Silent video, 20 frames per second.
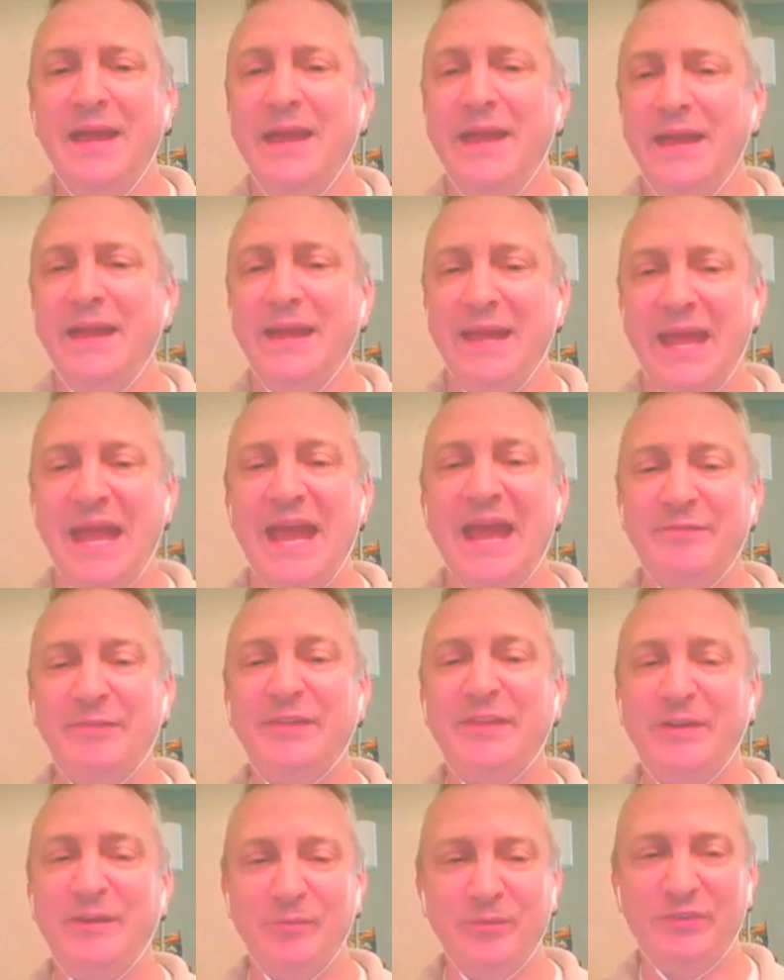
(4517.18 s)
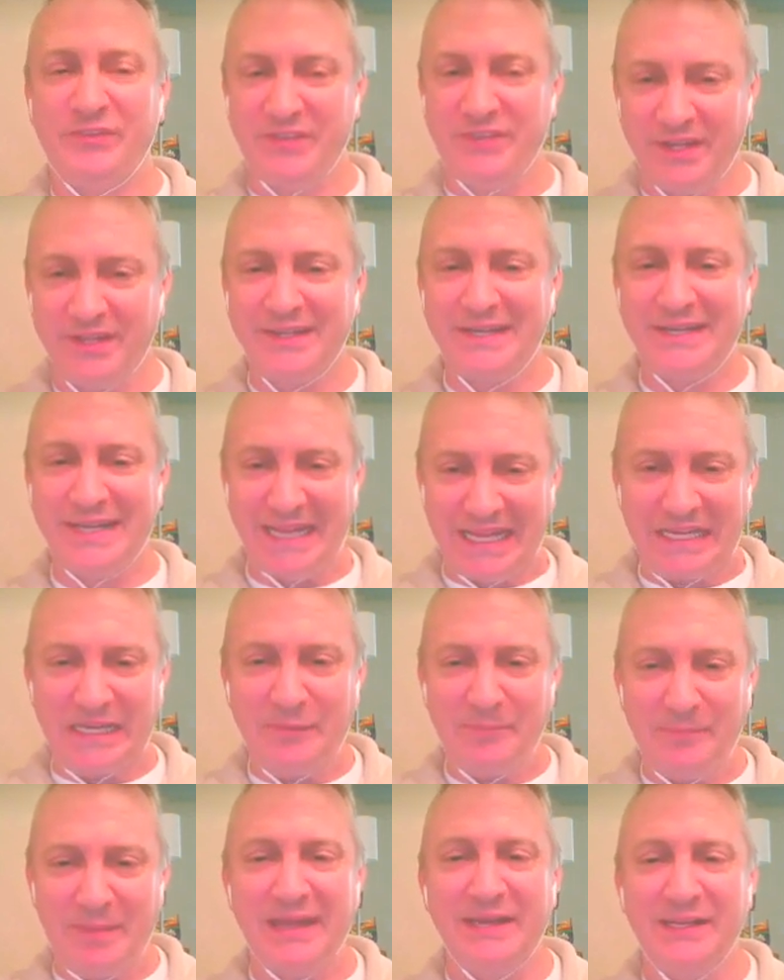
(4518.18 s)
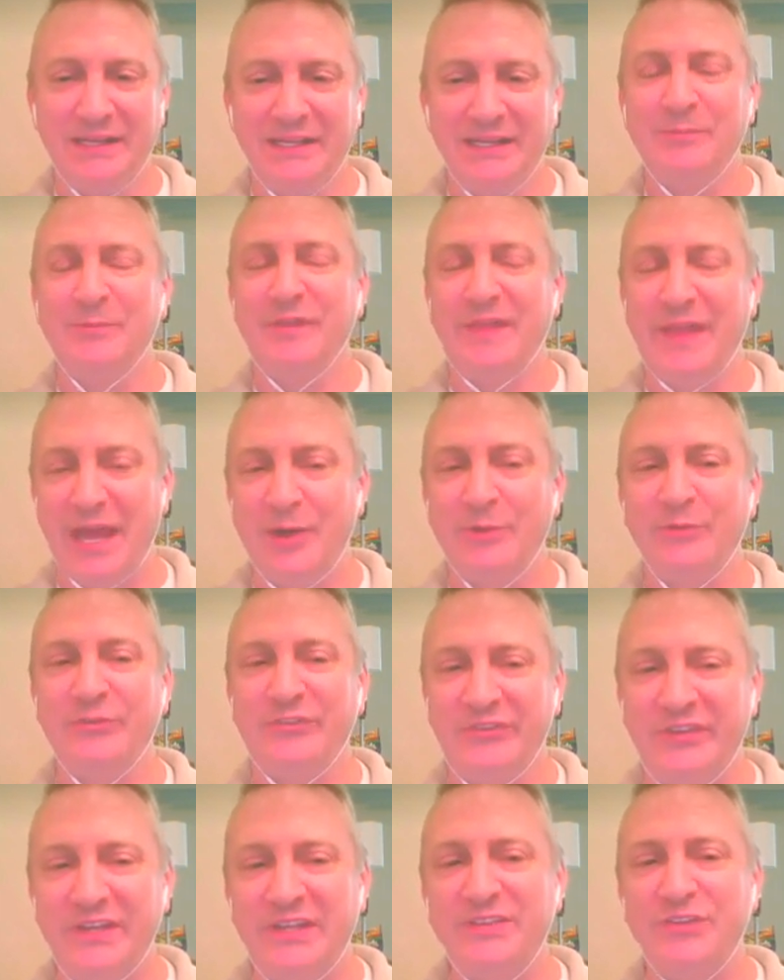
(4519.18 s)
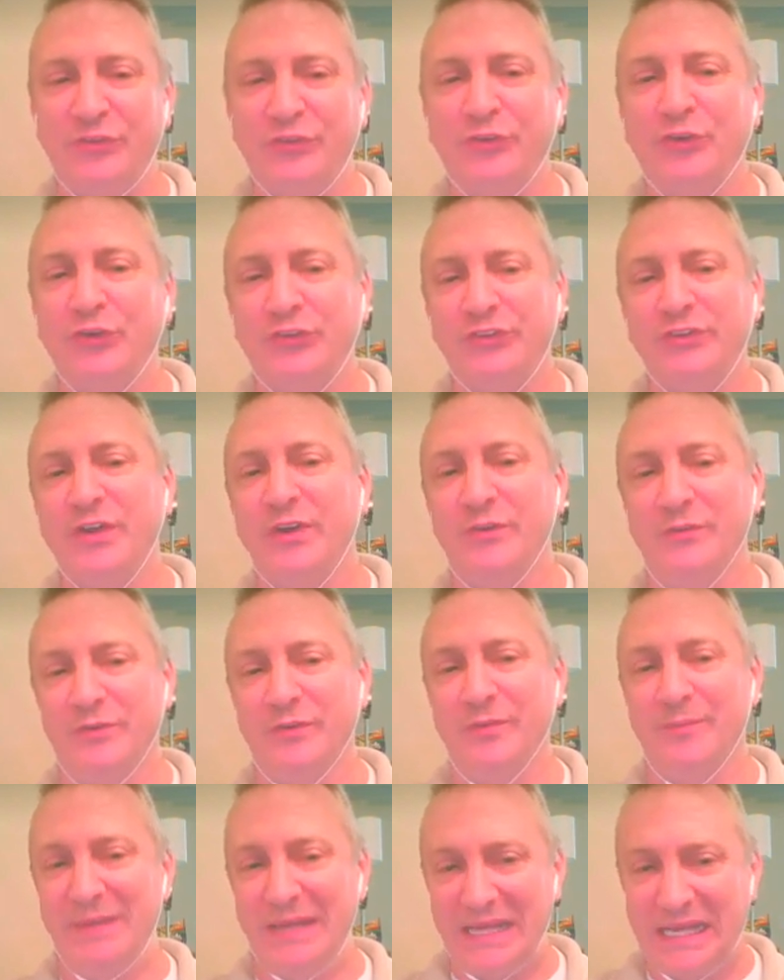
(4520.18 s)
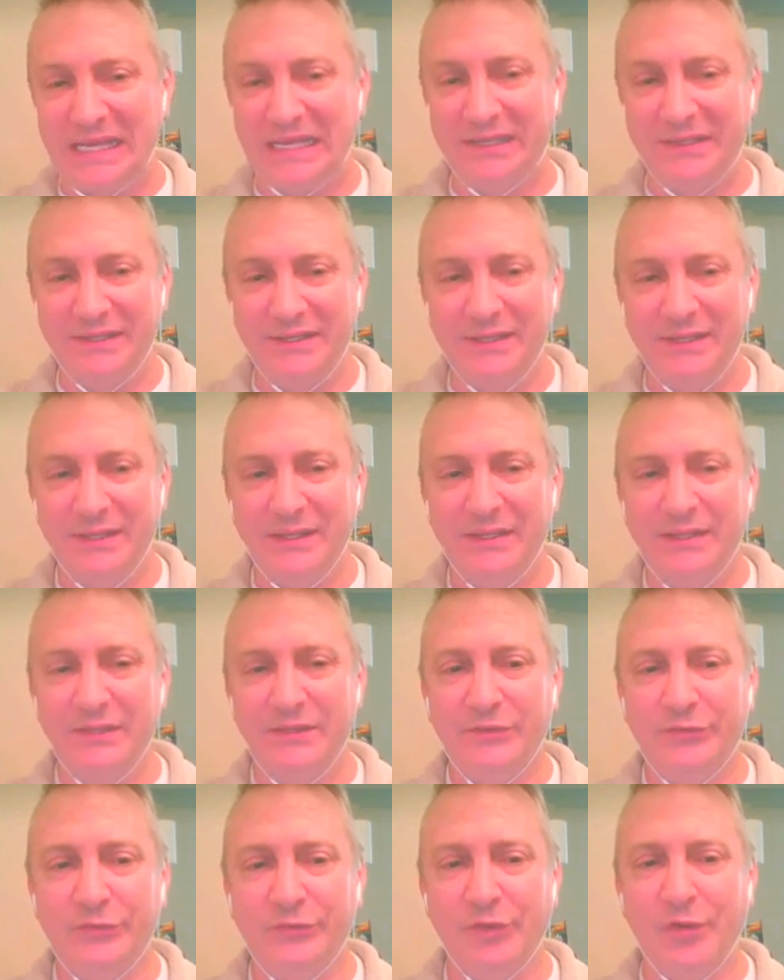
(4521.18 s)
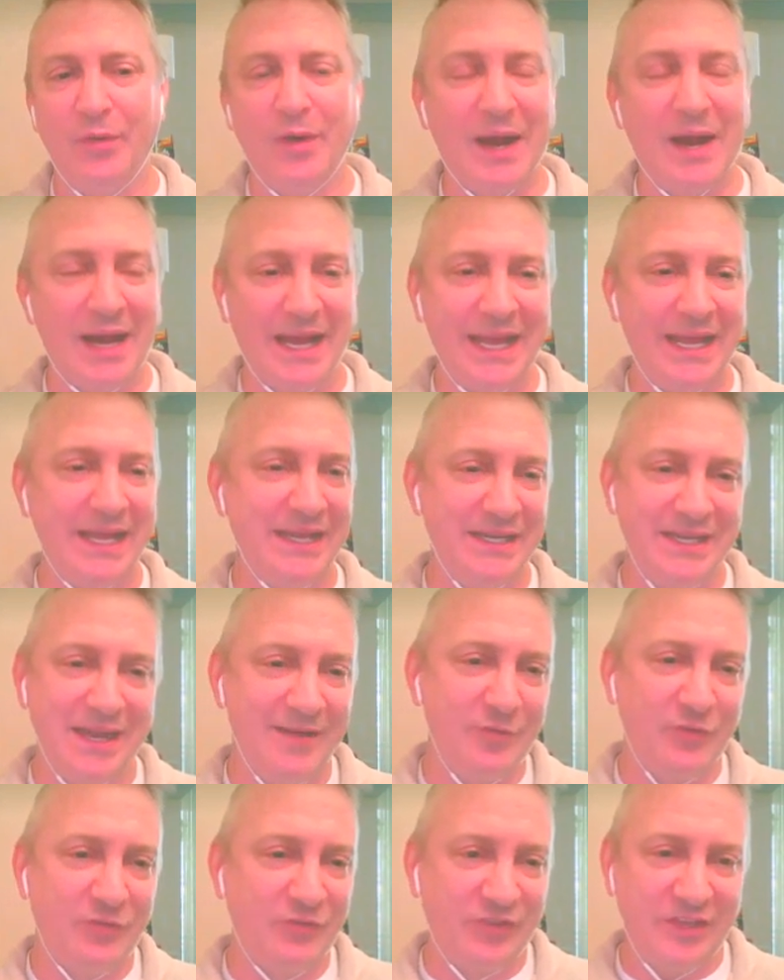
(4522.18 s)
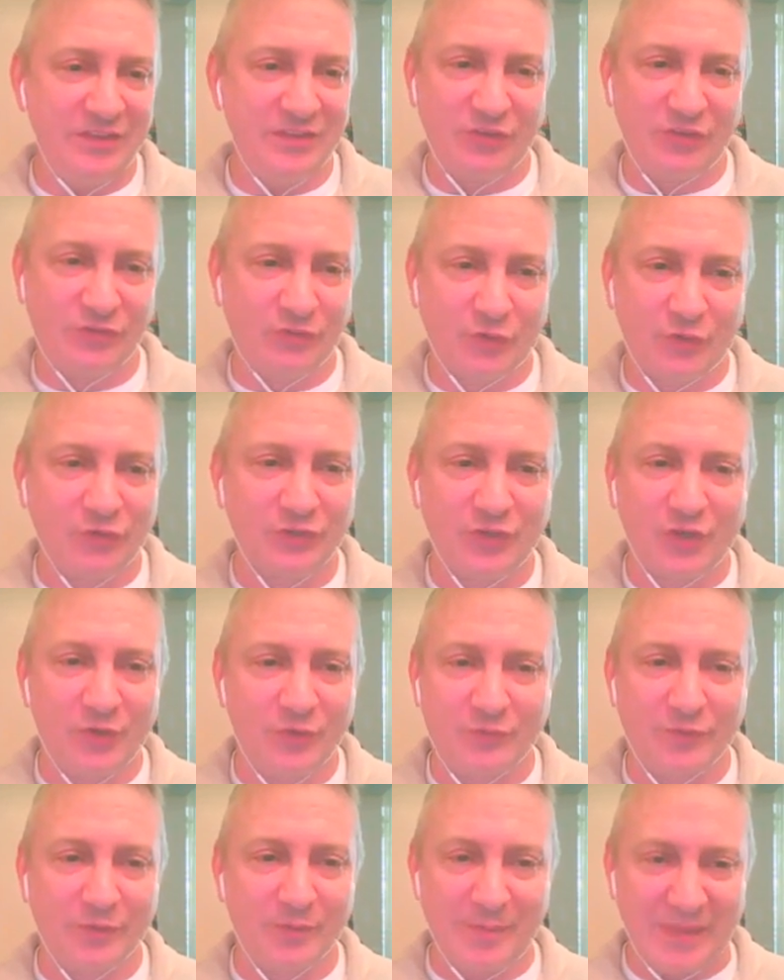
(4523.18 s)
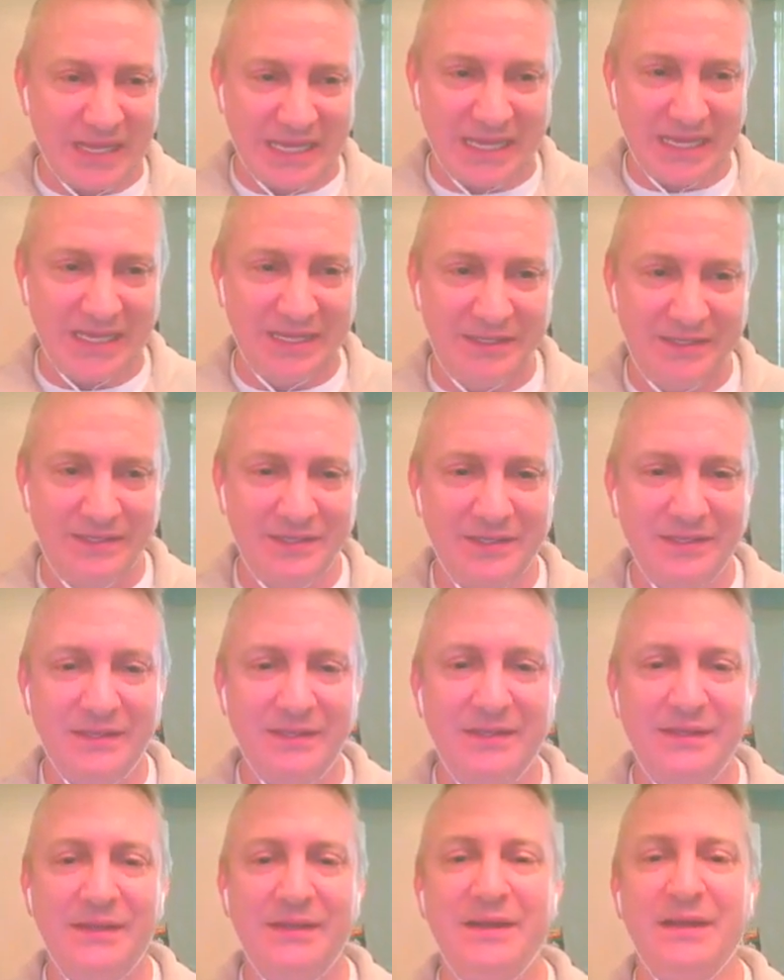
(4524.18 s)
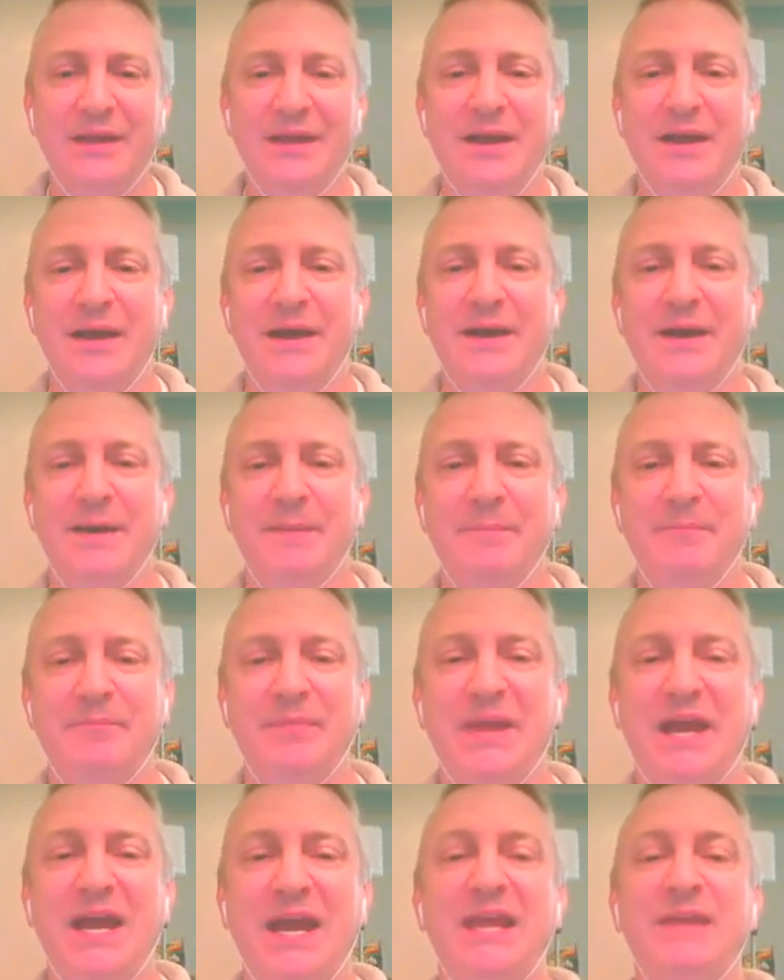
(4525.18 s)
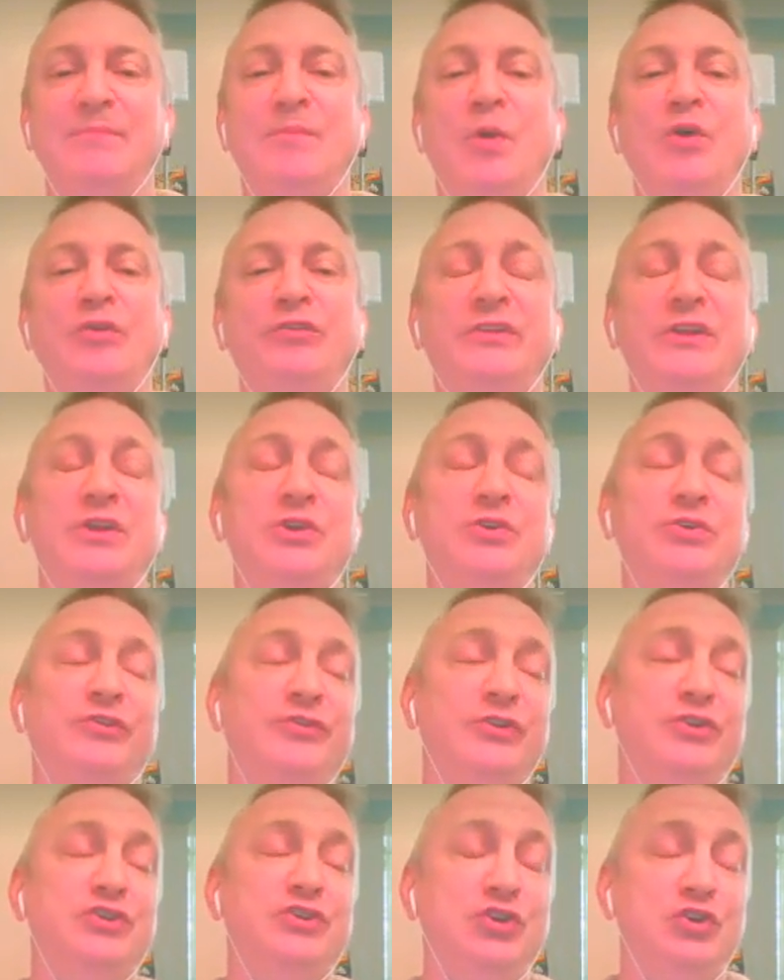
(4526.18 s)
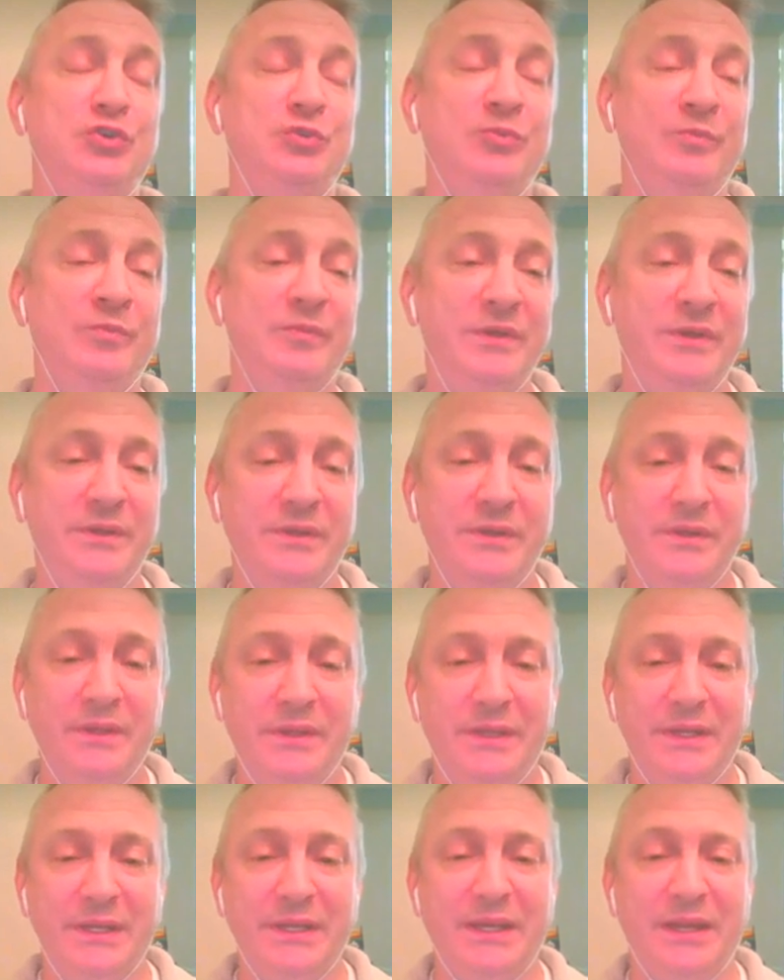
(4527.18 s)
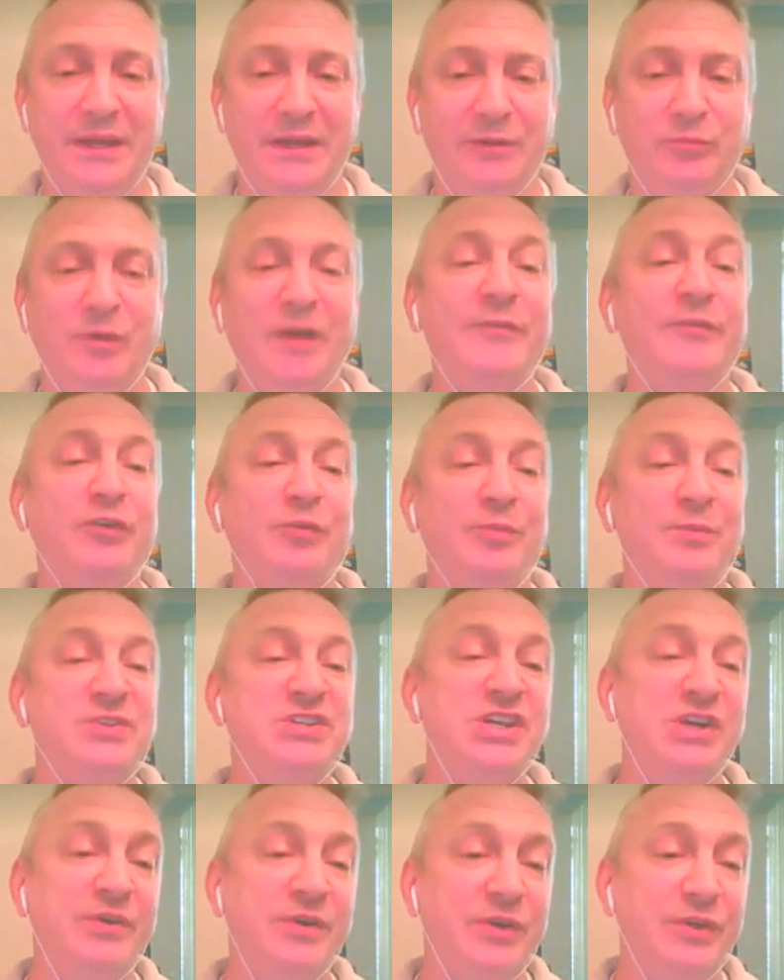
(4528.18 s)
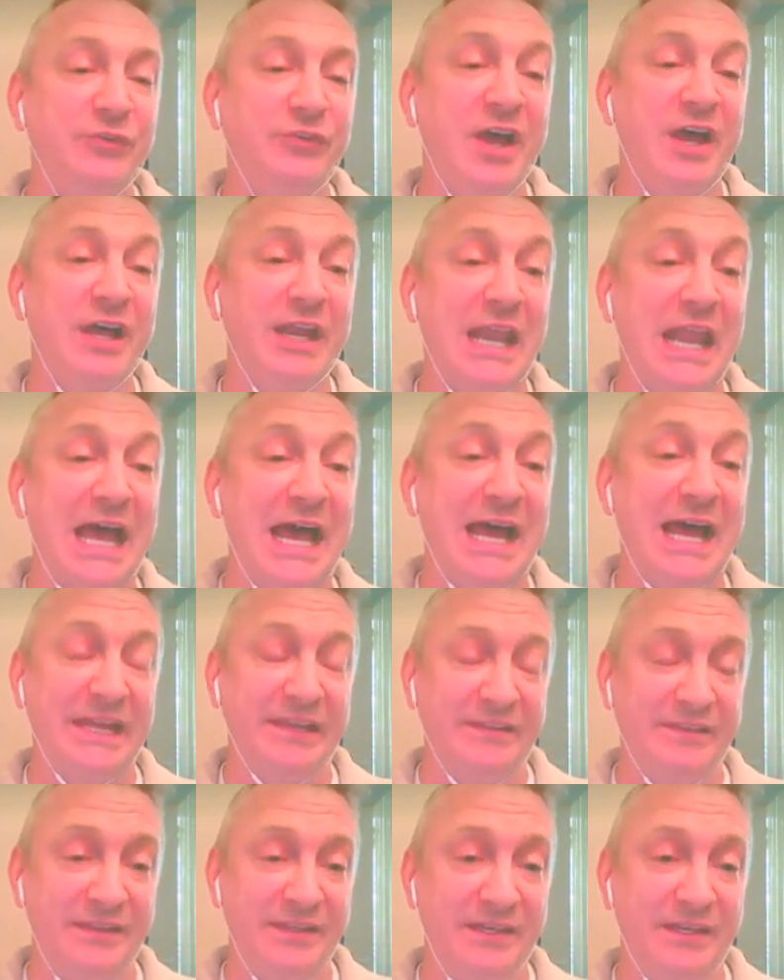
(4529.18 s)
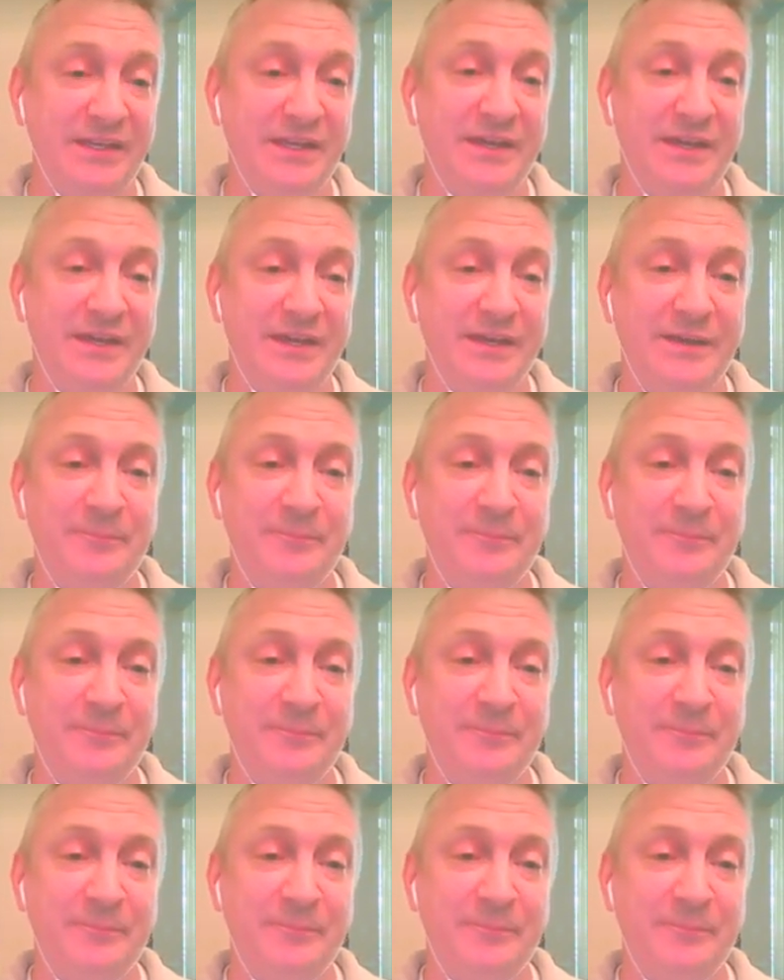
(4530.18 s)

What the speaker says: Everything was done independently without seeing the source code from id. So I had never seen the source code from id. I mostly used the Doom reference materials online, the